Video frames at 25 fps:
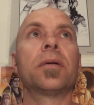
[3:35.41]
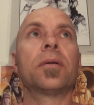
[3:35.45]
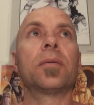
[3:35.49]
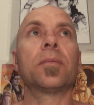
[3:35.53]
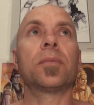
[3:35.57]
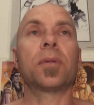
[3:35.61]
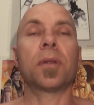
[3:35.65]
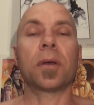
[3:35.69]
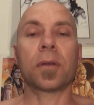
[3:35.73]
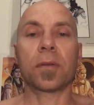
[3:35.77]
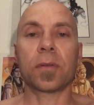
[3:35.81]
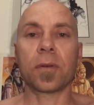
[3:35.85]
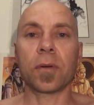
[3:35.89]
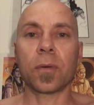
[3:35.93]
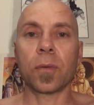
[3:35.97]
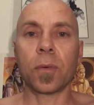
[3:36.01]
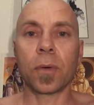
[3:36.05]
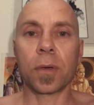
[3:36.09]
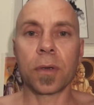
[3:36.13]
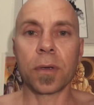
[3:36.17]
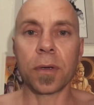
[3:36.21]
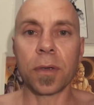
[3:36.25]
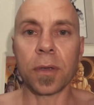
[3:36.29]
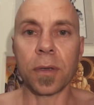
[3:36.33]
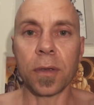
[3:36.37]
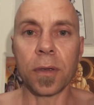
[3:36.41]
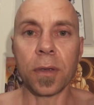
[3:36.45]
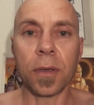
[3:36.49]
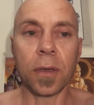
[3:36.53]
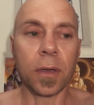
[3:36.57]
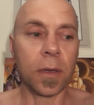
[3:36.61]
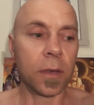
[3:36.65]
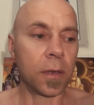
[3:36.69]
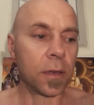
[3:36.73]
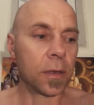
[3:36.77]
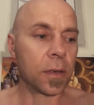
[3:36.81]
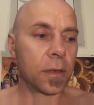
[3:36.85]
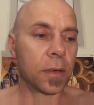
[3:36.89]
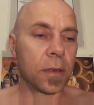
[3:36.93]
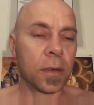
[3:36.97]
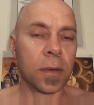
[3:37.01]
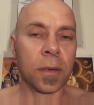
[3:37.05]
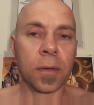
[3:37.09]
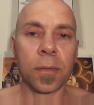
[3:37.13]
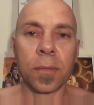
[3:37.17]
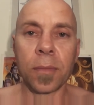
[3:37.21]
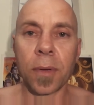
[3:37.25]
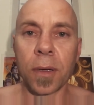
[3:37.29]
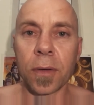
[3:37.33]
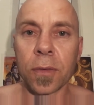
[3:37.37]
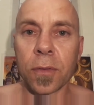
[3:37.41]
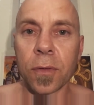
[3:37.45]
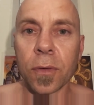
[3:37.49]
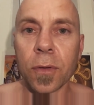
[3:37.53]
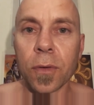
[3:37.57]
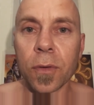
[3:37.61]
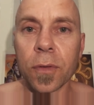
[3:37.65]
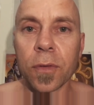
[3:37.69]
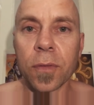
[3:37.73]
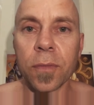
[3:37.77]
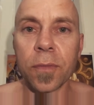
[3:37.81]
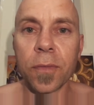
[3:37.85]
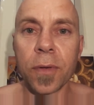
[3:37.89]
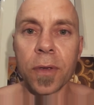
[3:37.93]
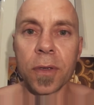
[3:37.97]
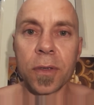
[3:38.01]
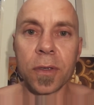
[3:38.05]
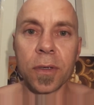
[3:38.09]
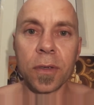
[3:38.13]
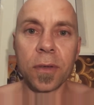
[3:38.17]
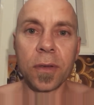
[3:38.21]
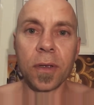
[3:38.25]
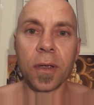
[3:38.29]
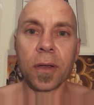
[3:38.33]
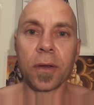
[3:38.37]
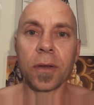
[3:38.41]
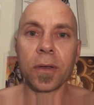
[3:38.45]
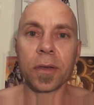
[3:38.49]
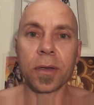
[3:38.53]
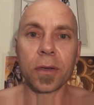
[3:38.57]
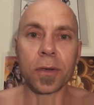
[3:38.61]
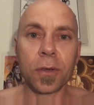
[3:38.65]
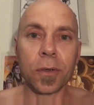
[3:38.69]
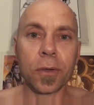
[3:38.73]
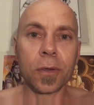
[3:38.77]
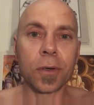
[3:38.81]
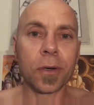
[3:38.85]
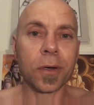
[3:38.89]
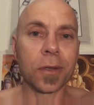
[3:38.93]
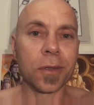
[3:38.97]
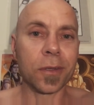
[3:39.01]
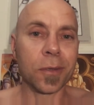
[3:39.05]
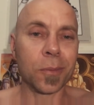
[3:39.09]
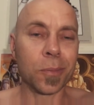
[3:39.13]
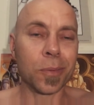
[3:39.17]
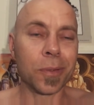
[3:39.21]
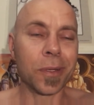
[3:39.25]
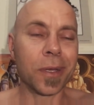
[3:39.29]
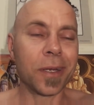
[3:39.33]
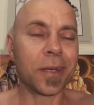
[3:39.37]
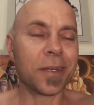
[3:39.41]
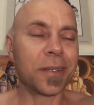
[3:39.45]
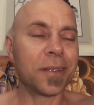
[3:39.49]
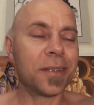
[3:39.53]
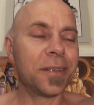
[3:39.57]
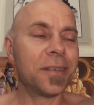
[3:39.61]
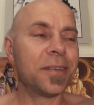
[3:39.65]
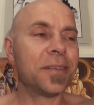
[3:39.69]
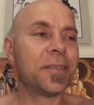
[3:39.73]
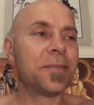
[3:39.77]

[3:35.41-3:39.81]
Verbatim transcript: Plus, I wanted the most awesome vegetarian cook on the planet.